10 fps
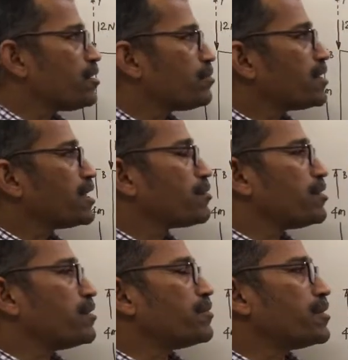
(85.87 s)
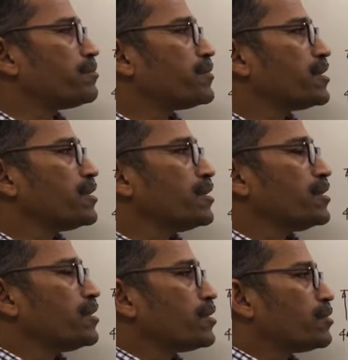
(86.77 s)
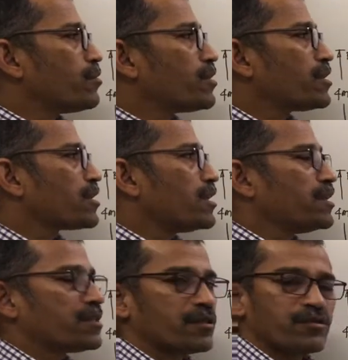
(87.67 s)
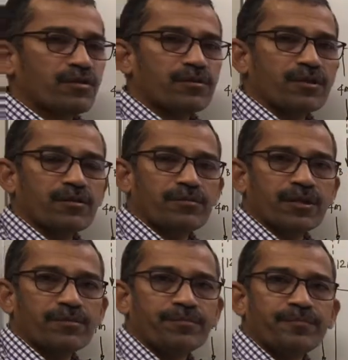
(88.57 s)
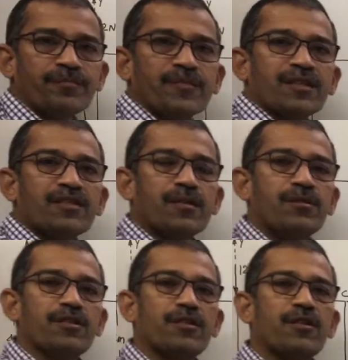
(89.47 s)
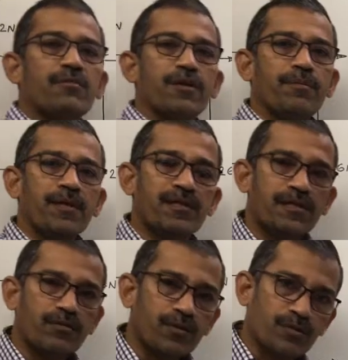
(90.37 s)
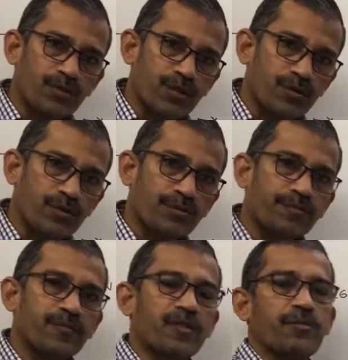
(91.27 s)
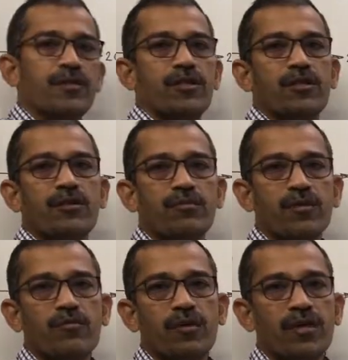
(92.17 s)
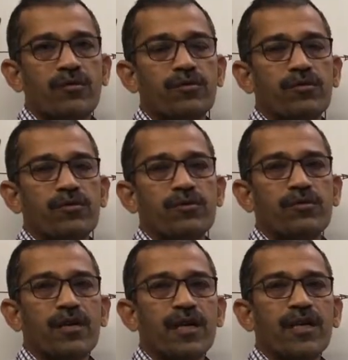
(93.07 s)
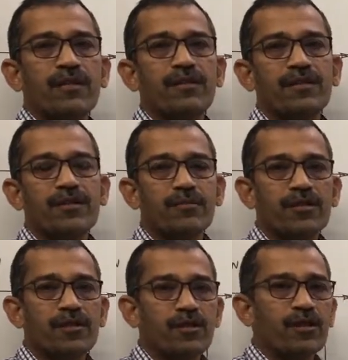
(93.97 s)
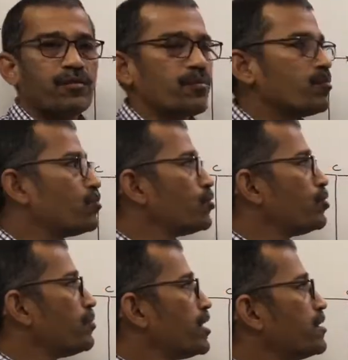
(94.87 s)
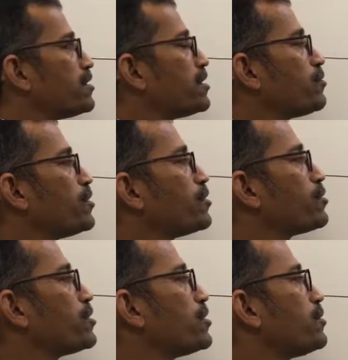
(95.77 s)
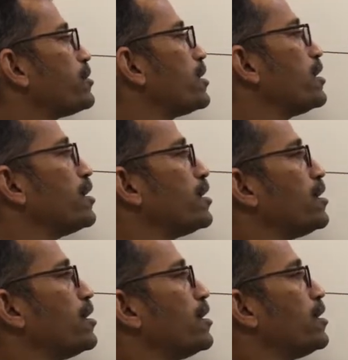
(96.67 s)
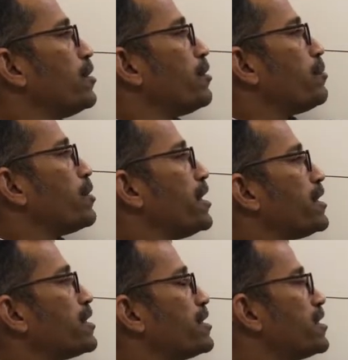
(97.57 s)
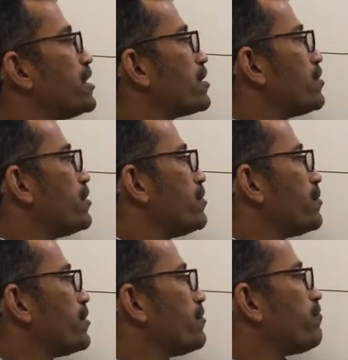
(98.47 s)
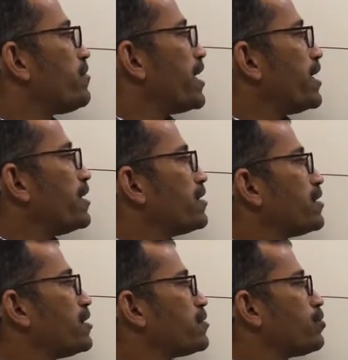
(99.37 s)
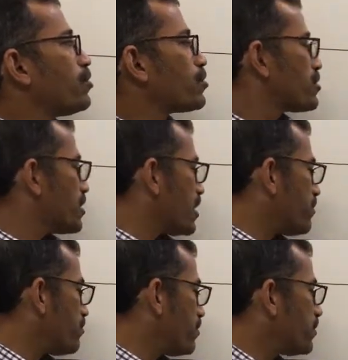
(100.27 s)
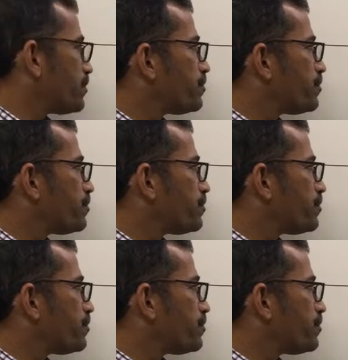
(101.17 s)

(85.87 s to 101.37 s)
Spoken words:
of equilibrium. So what are the conditions of equilibrium? Summation of fx equal to 0, summation of fy equal to 0 and summation of moments equal to 0. When plate is in equilibrium, then find this force F,